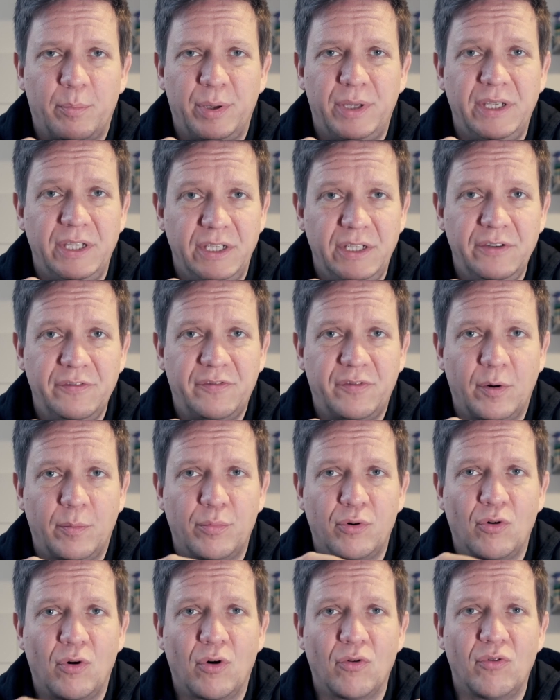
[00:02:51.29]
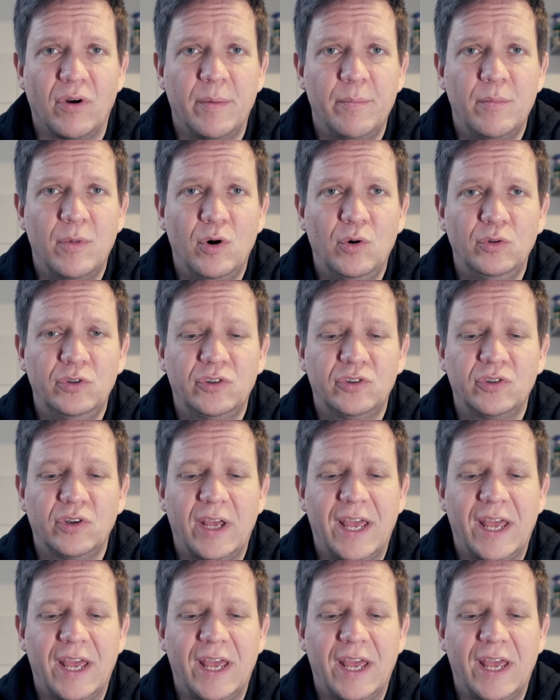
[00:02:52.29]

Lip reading: P for program mode,